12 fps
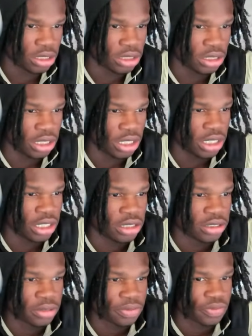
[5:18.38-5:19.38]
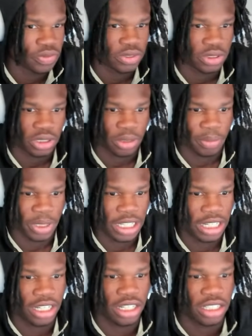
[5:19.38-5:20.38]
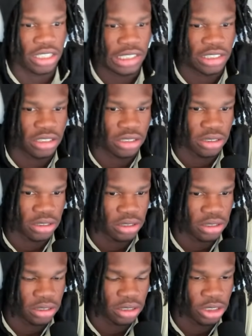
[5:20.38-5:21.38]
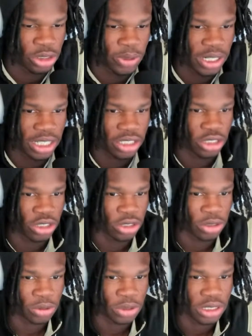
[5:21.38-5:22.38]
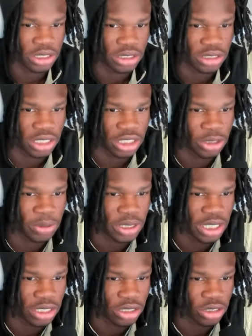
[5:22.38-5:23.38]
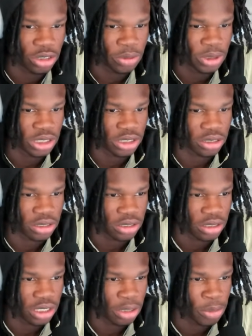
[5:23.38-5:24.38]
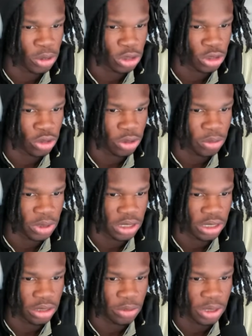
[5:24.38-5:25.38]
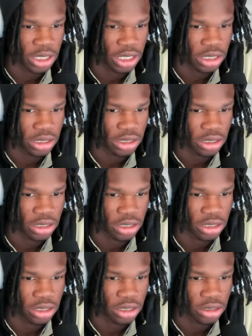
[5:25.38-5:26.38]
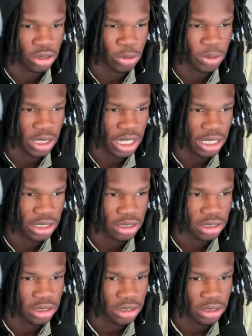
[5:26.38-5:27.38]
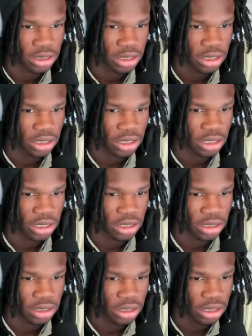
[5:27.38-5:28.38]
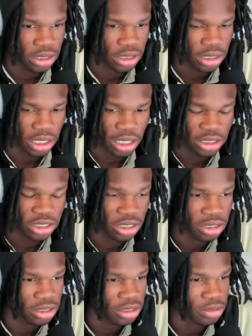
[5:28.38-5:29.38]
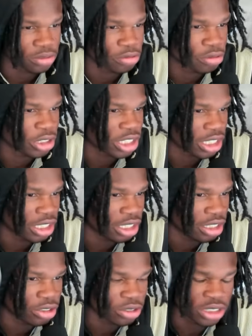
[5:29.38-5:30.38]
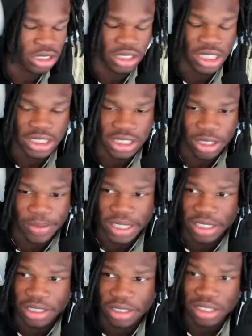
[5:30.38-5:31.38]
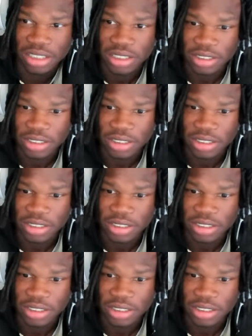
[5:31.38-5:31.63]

Yeah. Man, do what I had to do. Zay did what he had to do. We just came up short. We did. We got too relaxed. Yeah, I took a freaking hit on this touchdown right here.